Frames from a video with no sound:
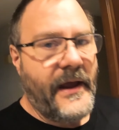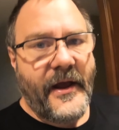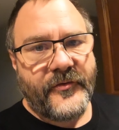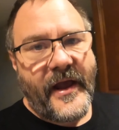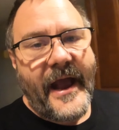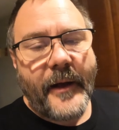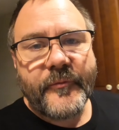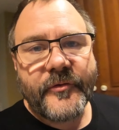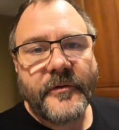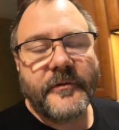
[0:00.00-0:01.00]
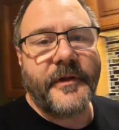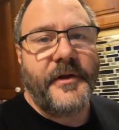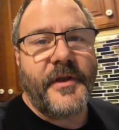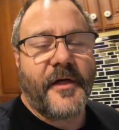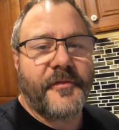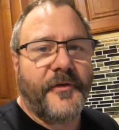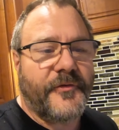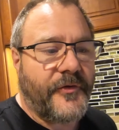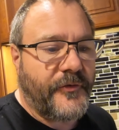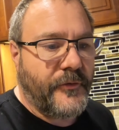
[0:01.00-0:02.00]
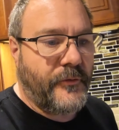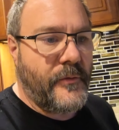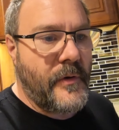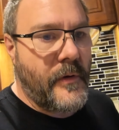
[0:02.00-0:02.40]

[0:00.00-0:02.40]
has absolutely nothing to do